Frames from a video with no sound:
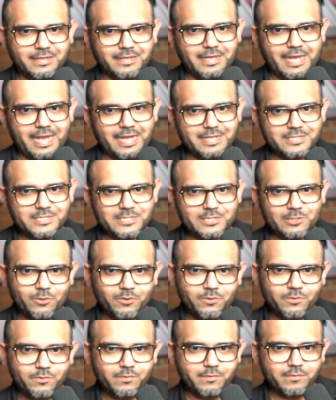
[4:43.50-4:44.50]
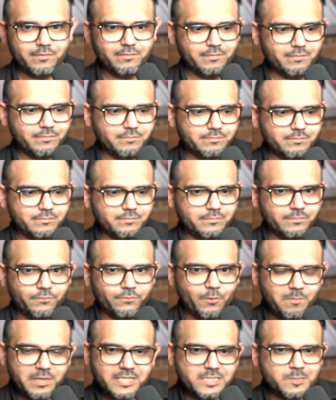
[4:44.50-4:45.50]
And so
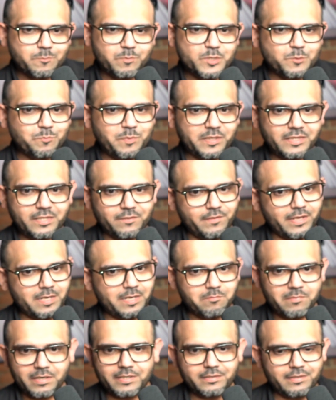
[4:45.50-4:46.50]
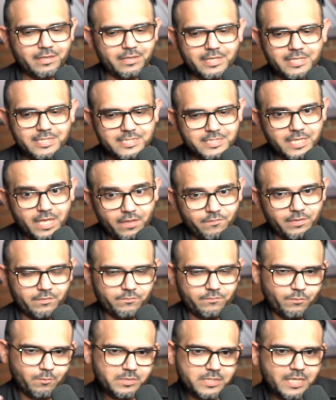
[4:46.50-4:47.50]
from his perspective, any money that he's giving,
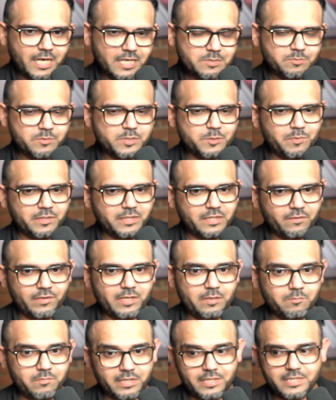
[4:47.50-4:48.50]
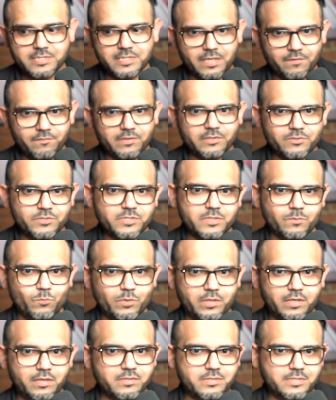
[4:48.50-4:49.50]
from a tax perspective, any money he's giving to someone
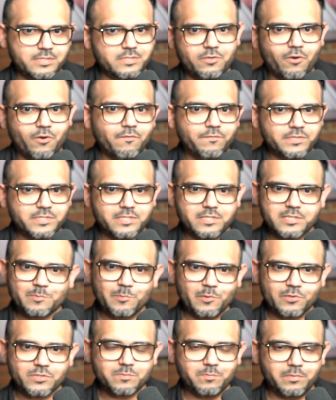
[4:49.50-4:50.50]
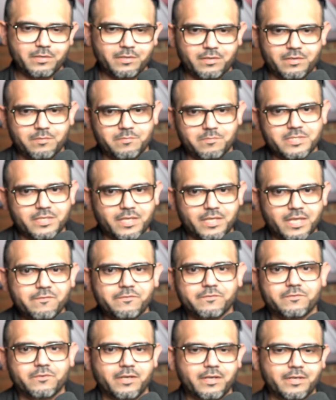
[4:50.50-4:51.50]
else is off his disposable income as a gift,
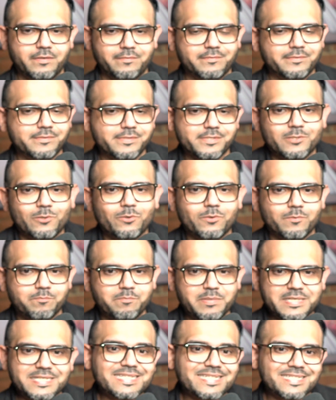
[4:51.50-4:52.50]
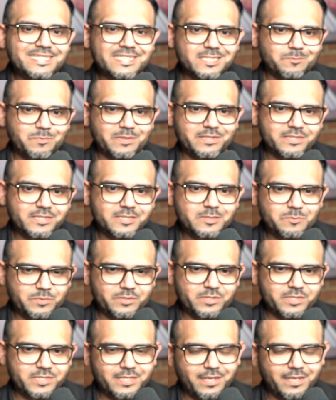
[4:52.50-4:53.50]
right? There is no business expenses per
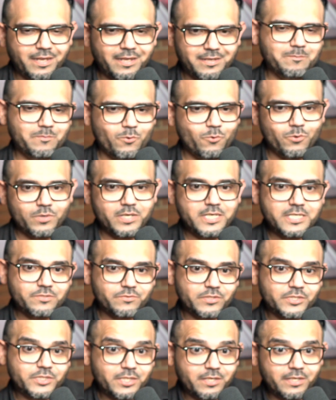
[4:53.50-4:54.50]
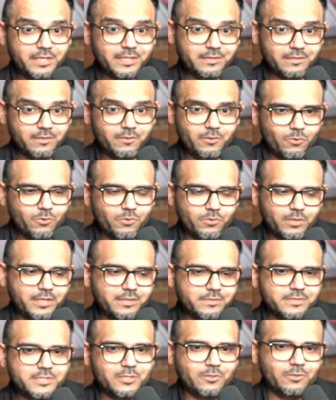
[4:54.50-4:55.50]
se or he's returning the loan.
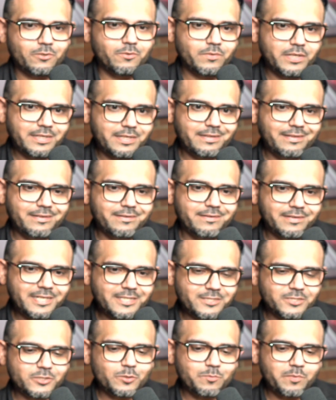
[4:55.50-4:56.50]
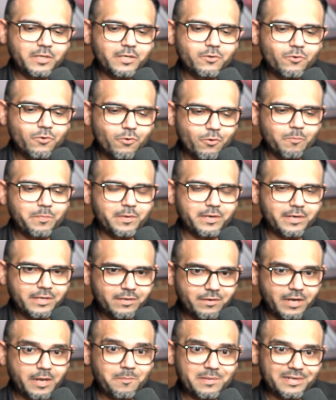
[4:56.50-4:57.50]
And so it, there needs to be a corporate
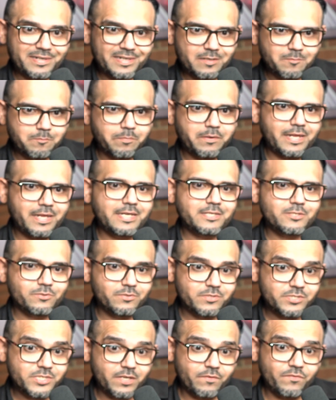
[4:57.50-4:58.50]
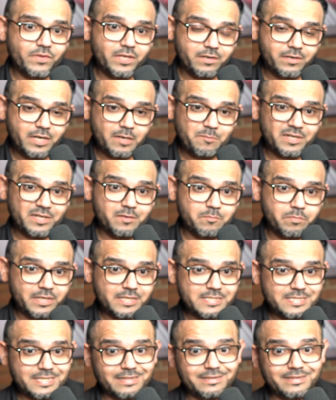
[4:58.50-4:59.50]
agreement in place or a JV agreement in
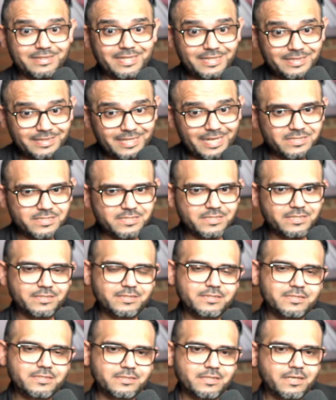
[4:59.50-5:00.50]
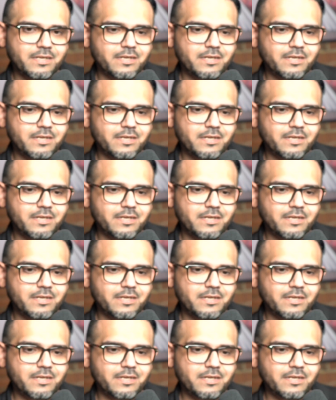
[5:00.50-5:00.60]
place that dictates this.